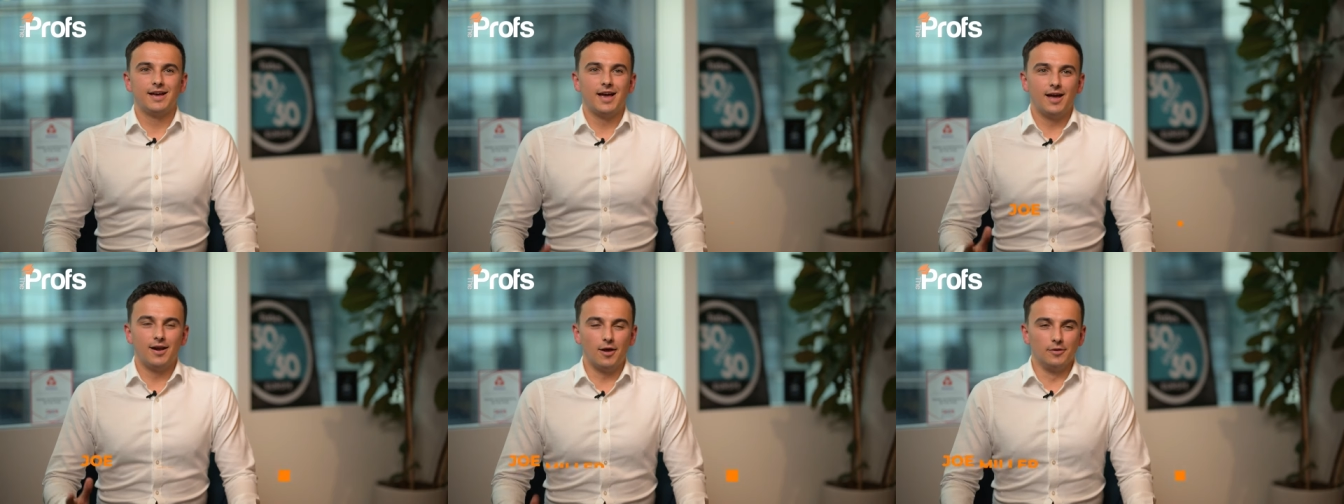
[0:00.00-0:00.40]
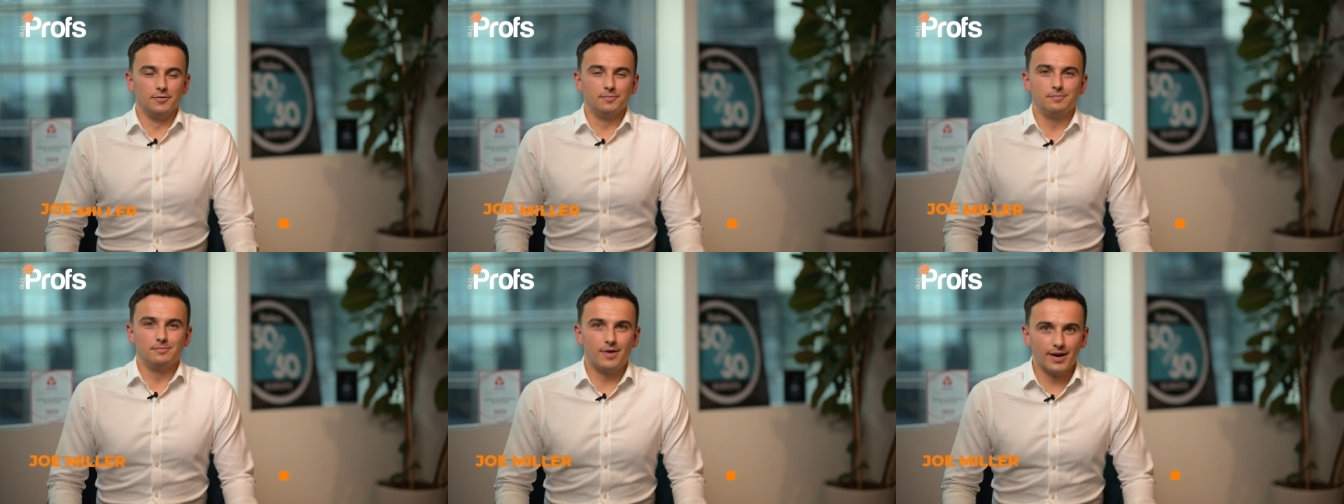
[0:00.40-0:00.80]

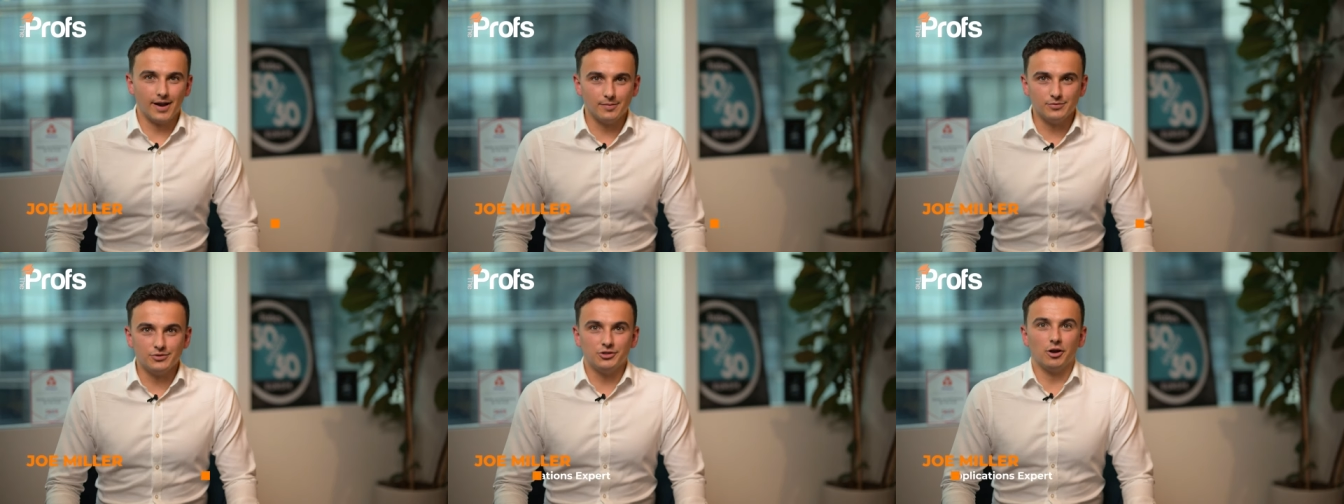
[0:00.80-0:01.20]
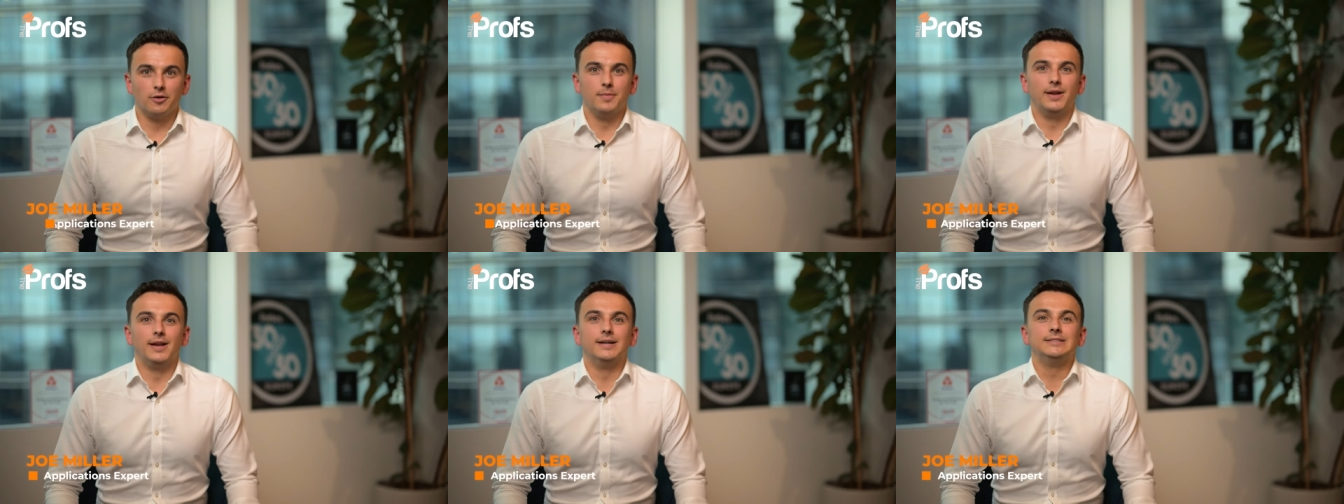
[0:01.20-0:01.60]
Hello, my name is Joe
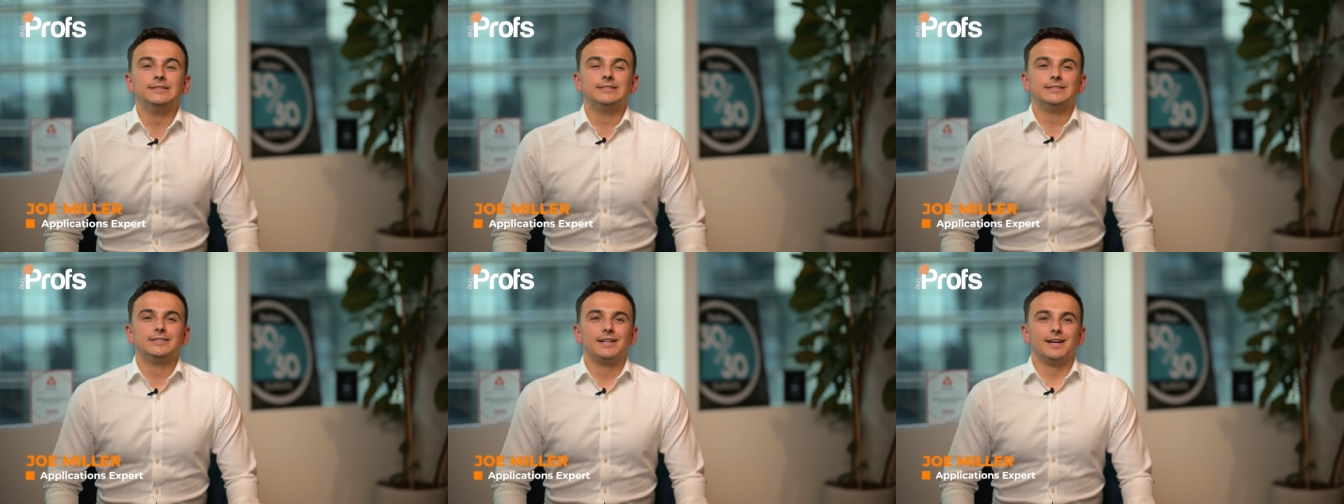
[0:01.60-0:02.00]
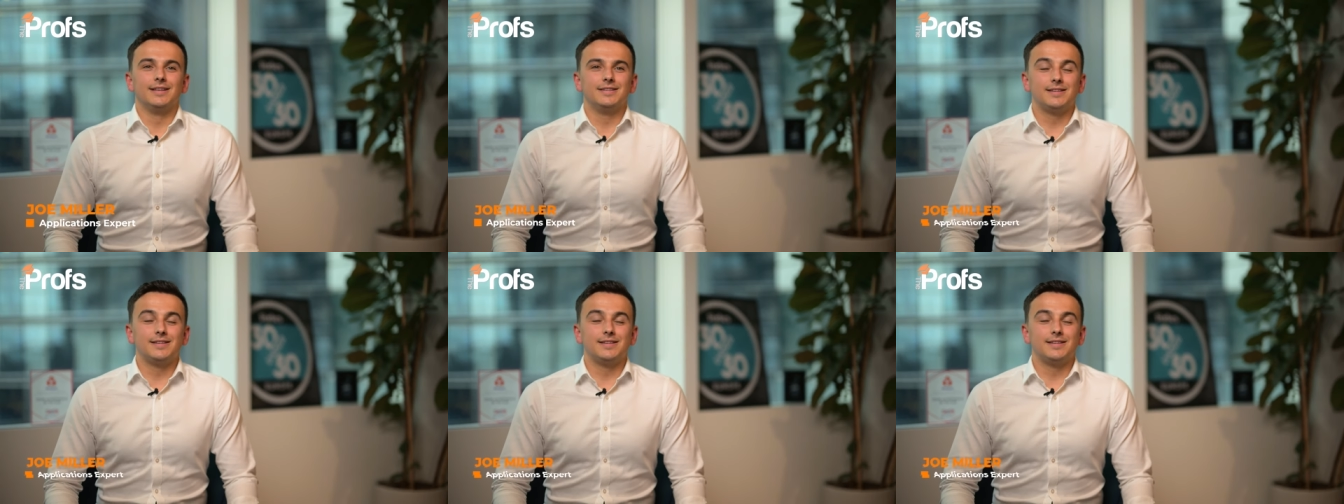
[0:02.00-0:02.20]
Miller, and